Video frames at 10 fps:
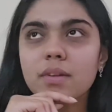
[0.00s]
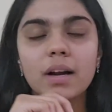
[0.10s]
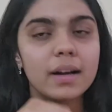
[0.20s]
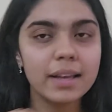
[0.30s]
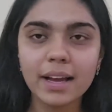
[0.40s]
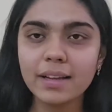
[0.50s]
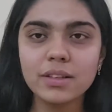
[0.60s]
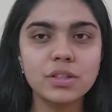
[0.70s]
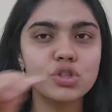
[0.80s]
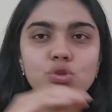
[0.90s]

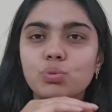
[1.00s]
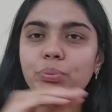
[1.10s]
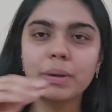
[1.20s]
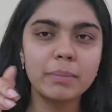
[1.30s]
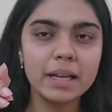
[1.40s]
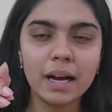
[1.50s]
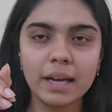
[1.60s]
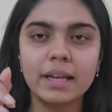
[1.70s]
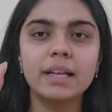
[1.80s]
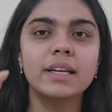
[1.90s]
Again, supremely high
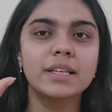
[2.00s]
yield.